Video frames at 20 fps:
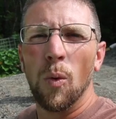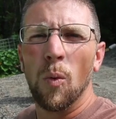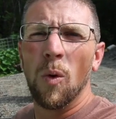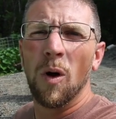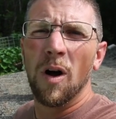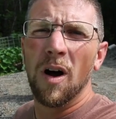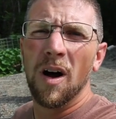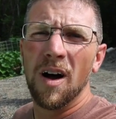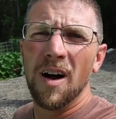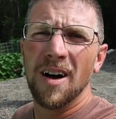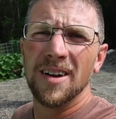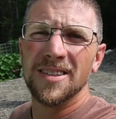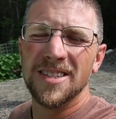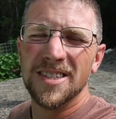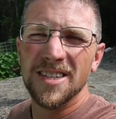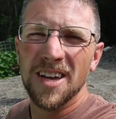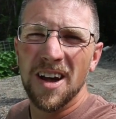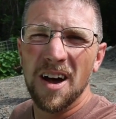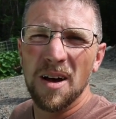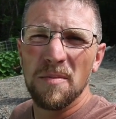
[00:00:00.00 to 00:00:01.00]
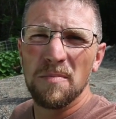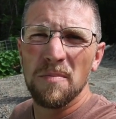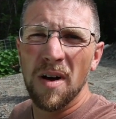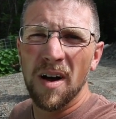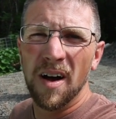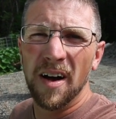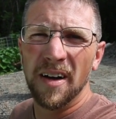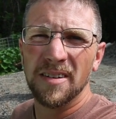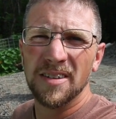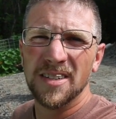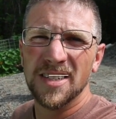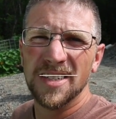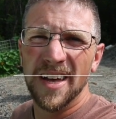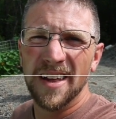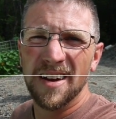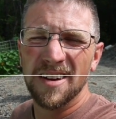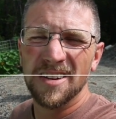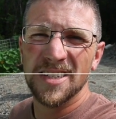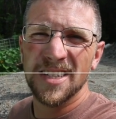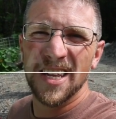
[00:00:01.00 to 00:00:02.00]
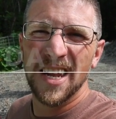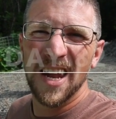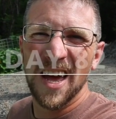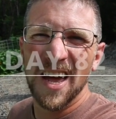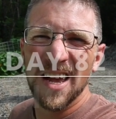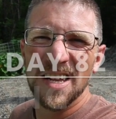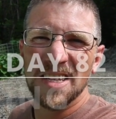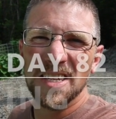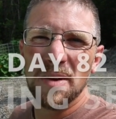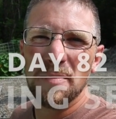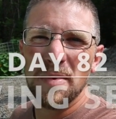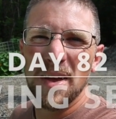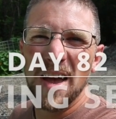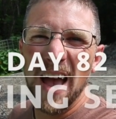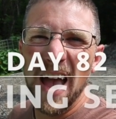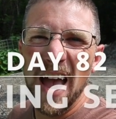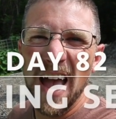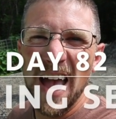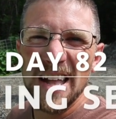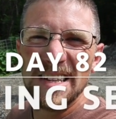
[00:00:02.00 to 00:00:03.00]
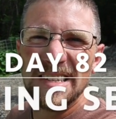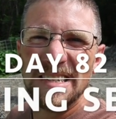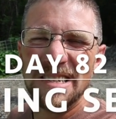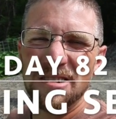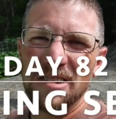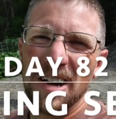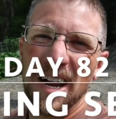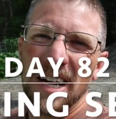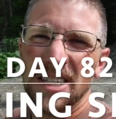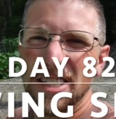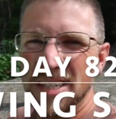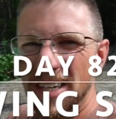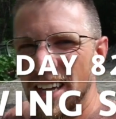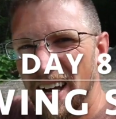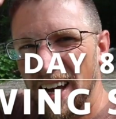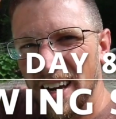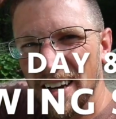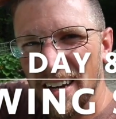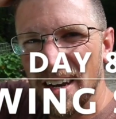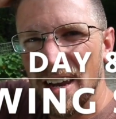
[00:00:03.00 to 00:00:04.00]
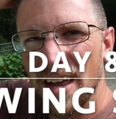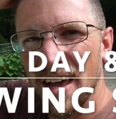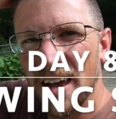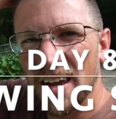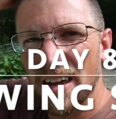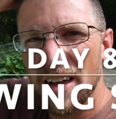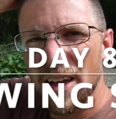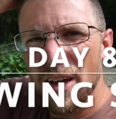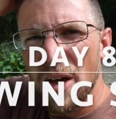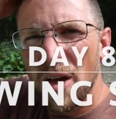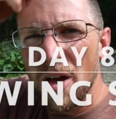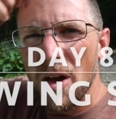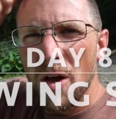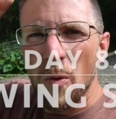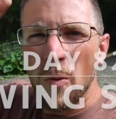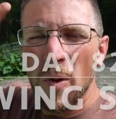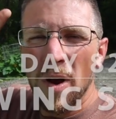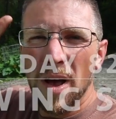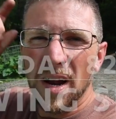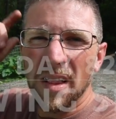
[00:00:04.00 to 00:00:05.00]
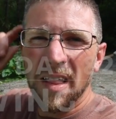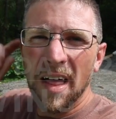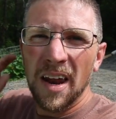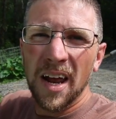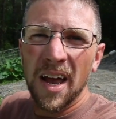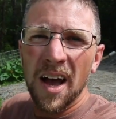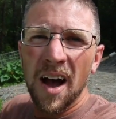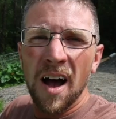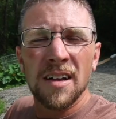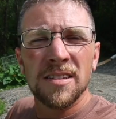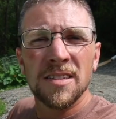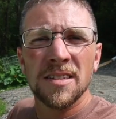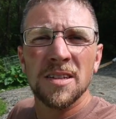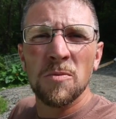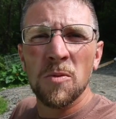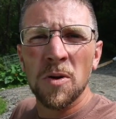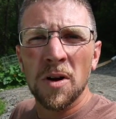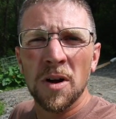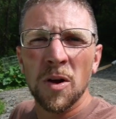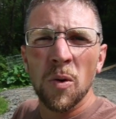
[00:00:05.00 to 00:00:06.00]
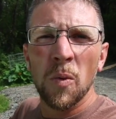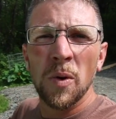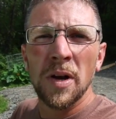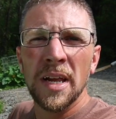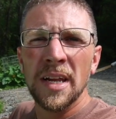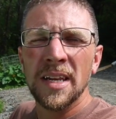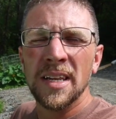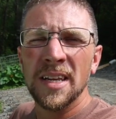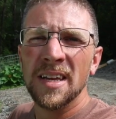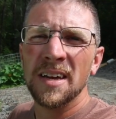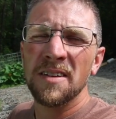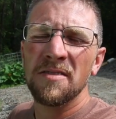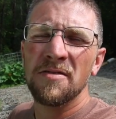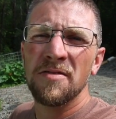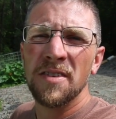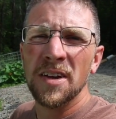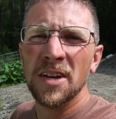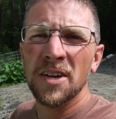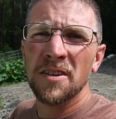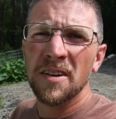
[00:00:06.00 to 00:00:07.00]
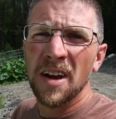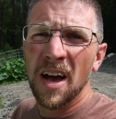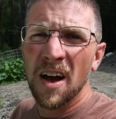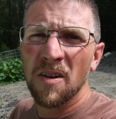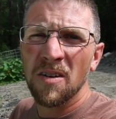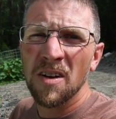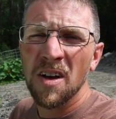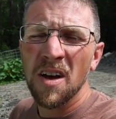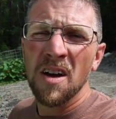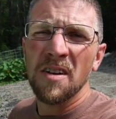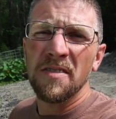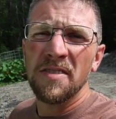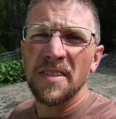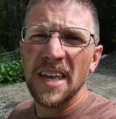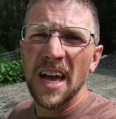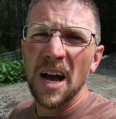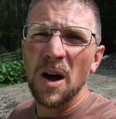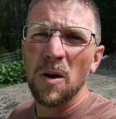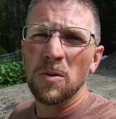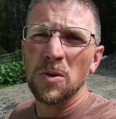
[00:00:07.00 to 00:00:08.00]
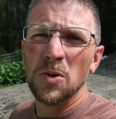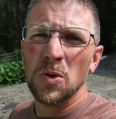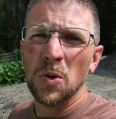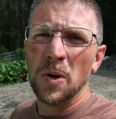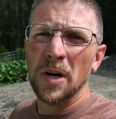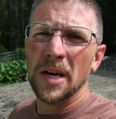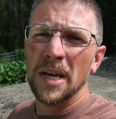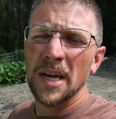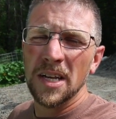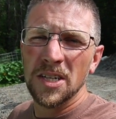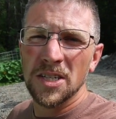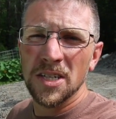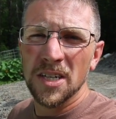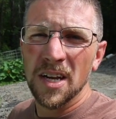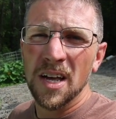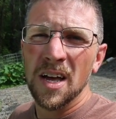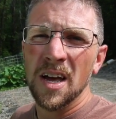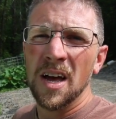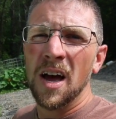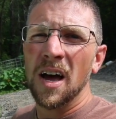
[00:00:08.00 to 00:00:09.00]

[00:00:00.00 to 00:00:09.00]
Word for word: What's up, Modern Steaders? Today is going to be a head-scratching kind of day. We've got a lot of custom work we need to get figured out for the outdoor kitchen.